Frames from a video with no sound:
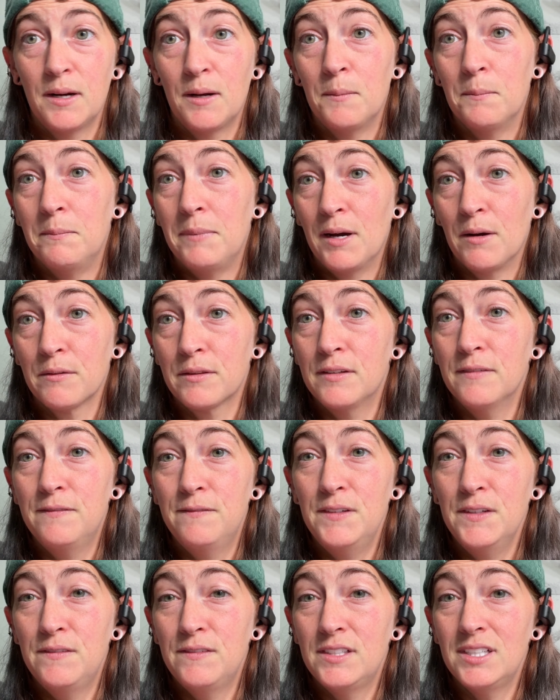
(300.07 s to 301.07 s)
about the
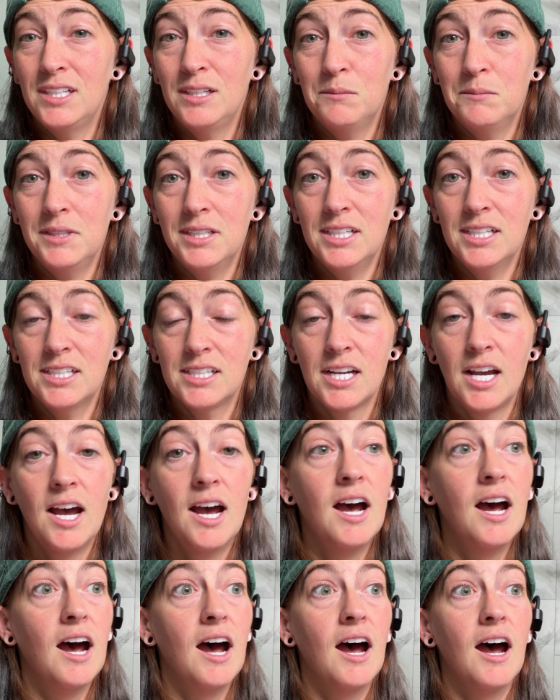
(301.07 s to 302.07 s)
15 minutes.
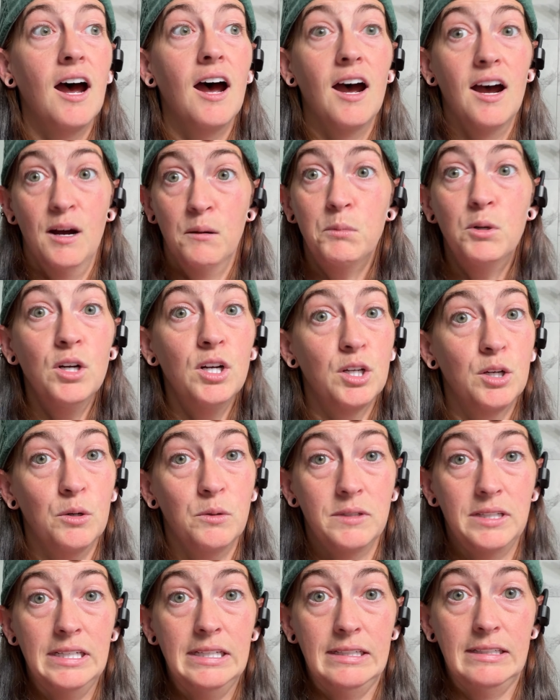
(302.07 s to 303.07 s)
I'm gonna go
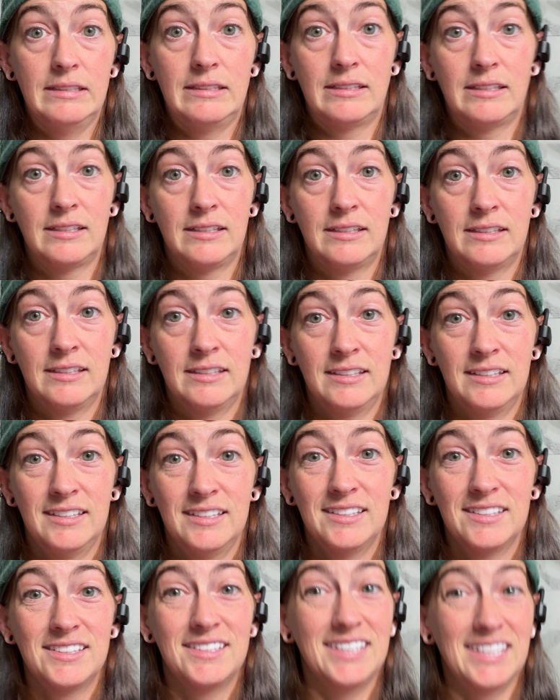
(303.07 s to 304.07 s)
eat.
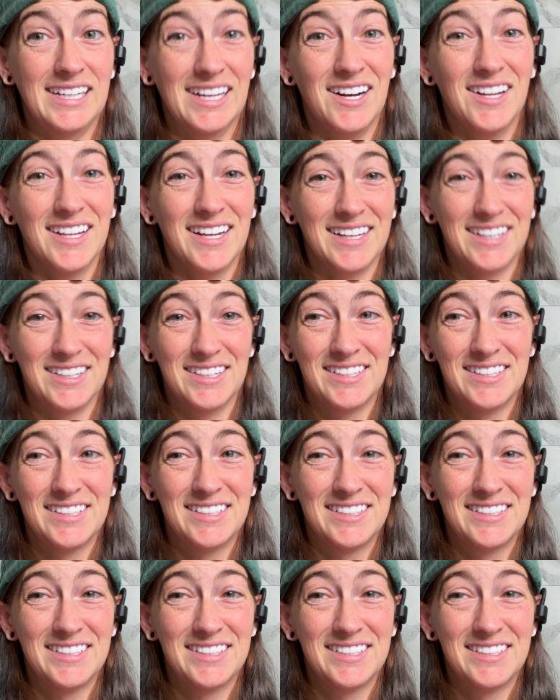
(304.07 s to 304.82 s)
See y'all later.